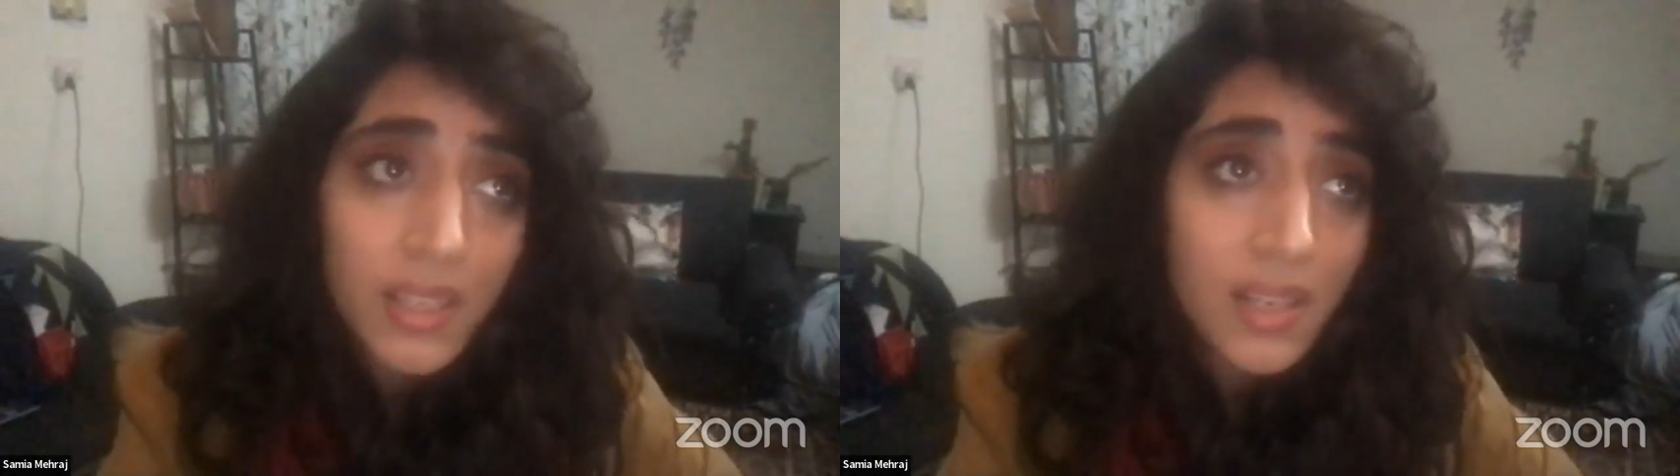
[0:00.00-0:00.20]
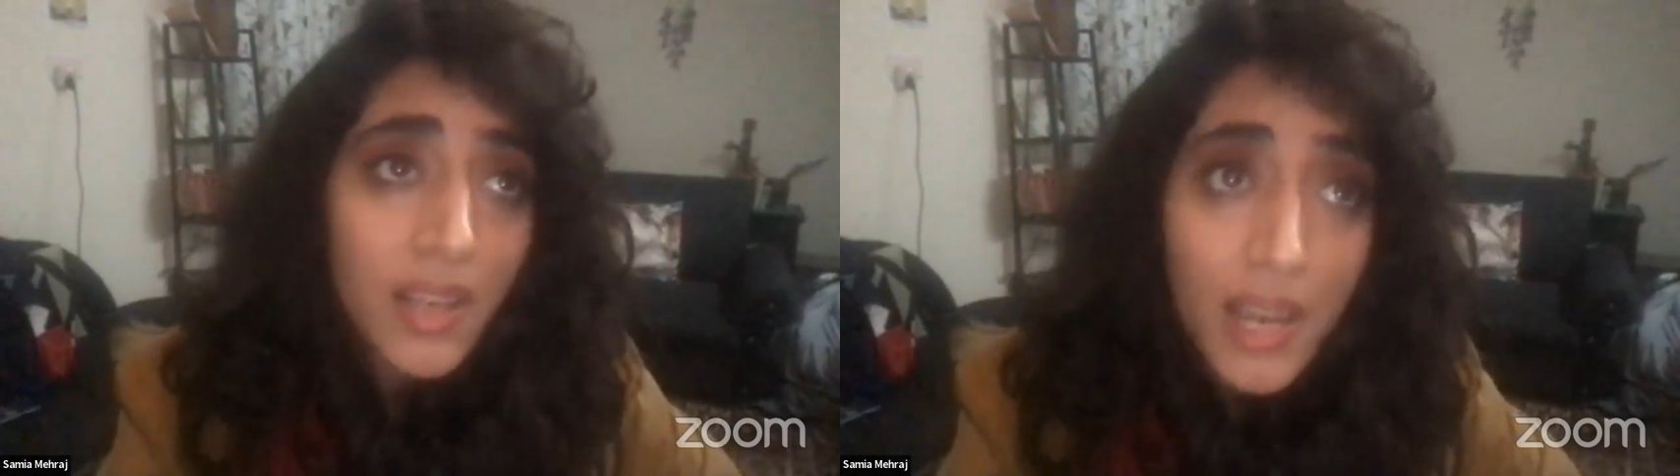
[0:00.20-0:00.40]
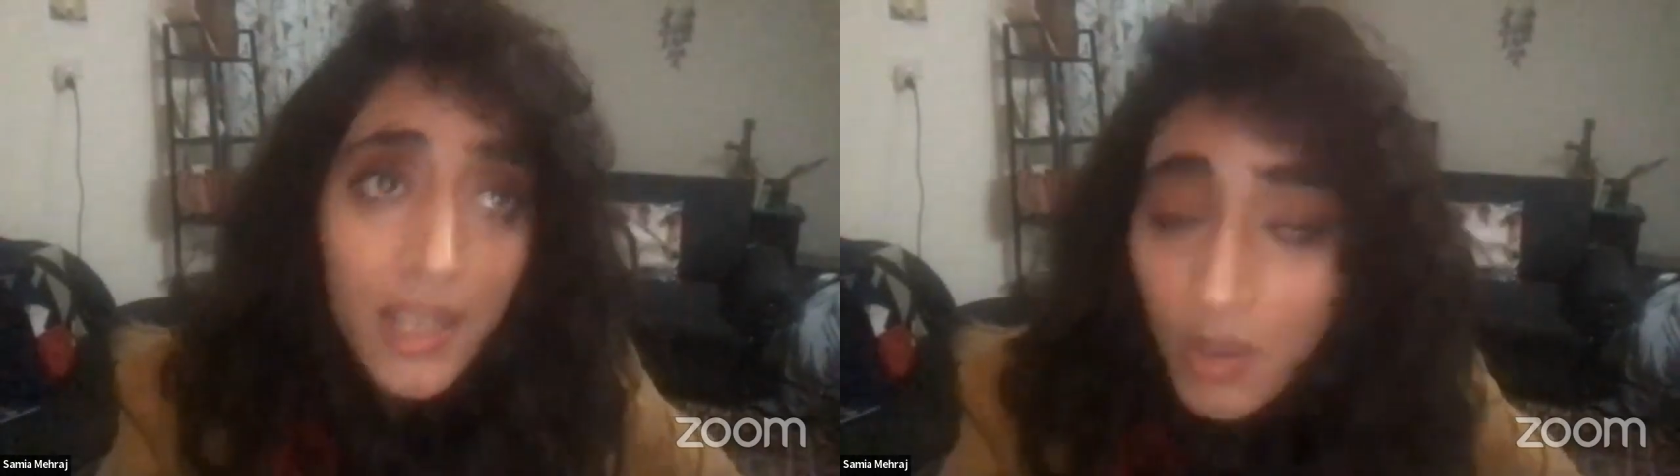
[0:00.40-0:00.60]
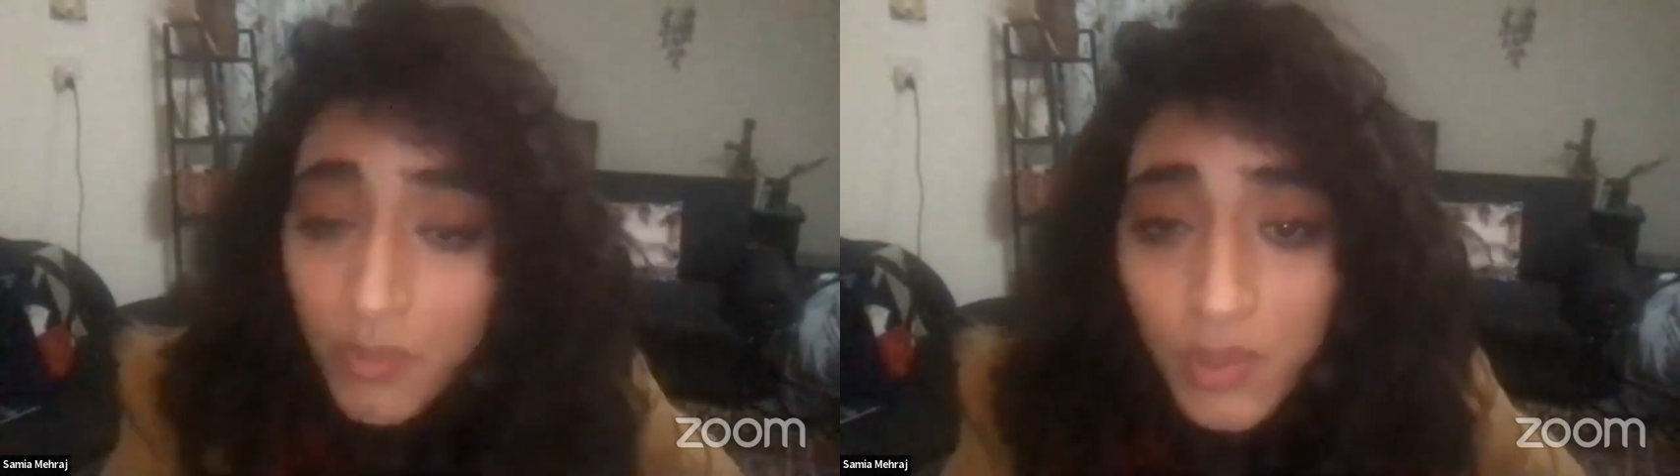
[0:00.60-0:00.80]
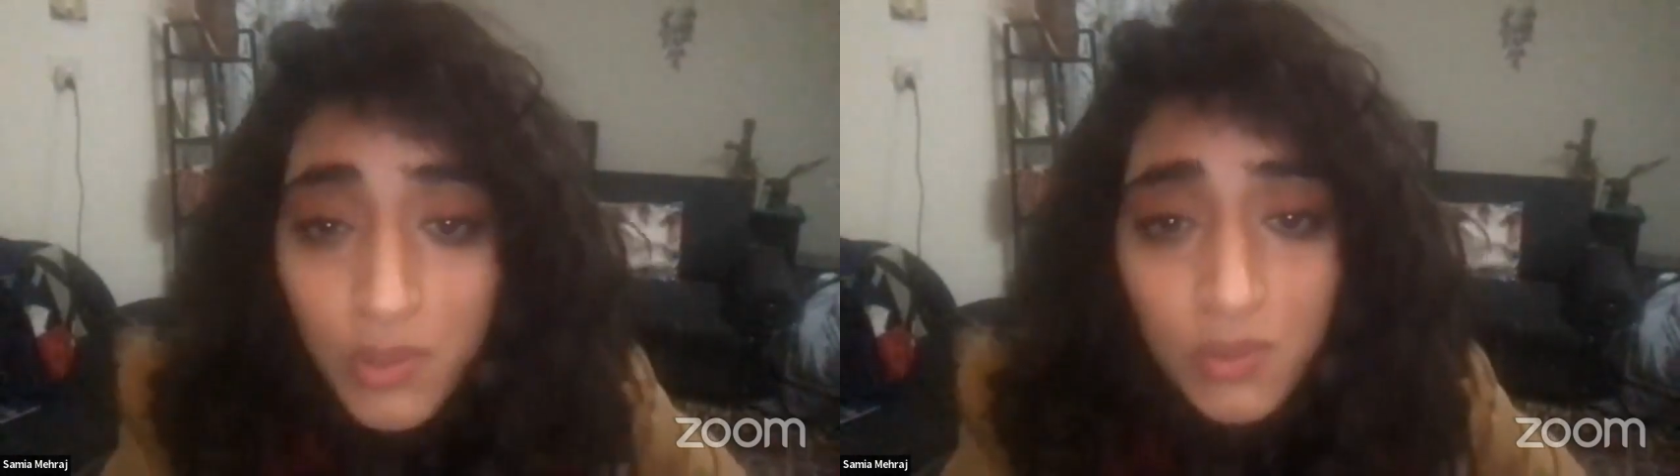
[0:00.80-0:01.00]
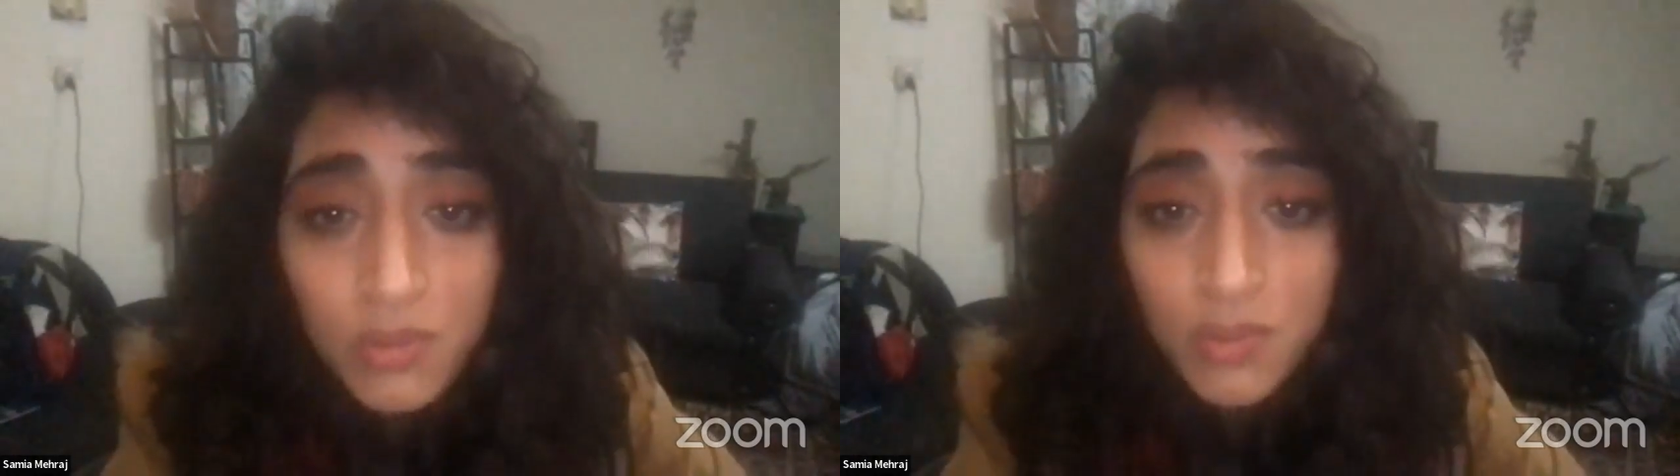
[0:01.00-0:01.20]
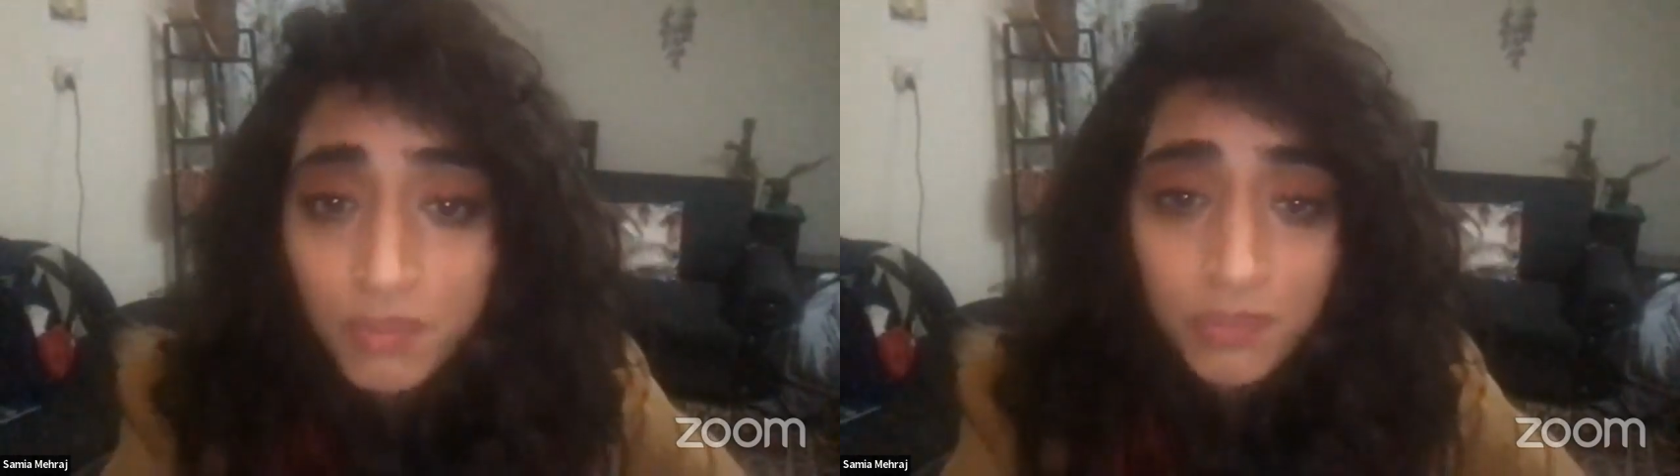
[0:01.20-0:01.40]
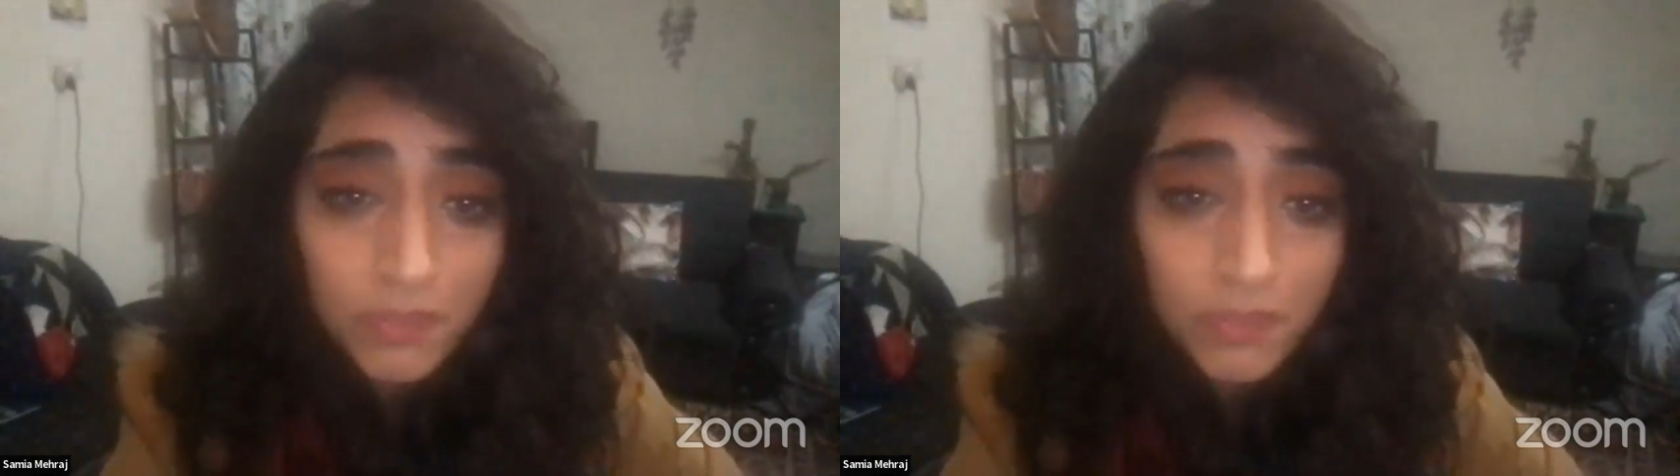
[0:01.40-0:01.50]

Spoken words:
in an attempt to